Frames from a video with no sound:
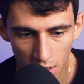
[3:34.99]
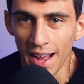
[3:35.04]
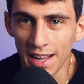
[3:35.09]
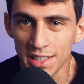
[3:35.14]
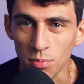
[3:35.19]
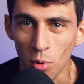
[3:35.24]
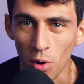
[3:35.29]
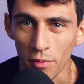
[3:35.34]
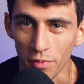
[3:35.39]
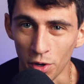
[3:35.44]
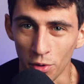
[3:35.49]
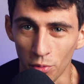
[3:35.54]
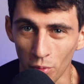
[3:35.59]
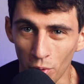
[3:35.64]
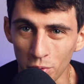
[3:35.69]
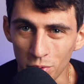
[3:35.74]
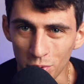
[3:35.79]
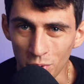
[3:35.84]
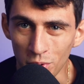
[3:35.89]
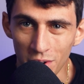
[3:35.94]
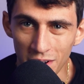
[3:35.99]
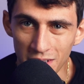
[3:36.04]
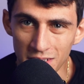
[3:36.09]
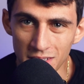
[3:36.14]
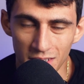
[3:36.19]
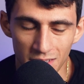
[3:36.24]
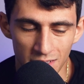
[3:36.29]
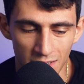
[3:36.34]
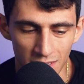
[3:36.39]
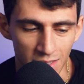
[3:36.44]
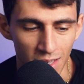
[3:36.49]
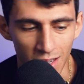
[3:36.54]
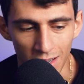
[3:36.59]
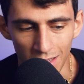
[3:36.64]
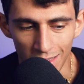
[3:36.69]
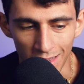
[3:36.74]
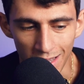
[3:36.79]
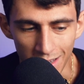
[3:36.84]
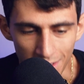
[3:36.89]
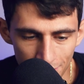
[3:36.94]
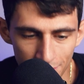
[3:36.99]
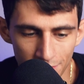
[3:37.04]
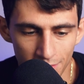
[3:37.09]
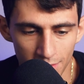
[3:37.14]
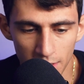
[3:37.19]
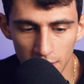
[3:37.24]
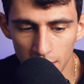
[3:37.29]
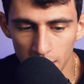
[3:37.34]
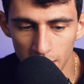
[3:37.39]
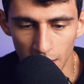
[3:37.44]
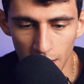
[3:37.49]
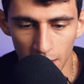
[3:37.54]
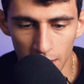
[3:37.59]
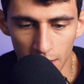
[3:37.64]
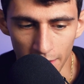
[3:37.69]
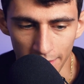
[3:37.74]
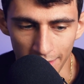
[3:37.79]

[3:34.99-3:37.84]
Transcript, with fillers: That's more of a growth oriented thing than a life thing,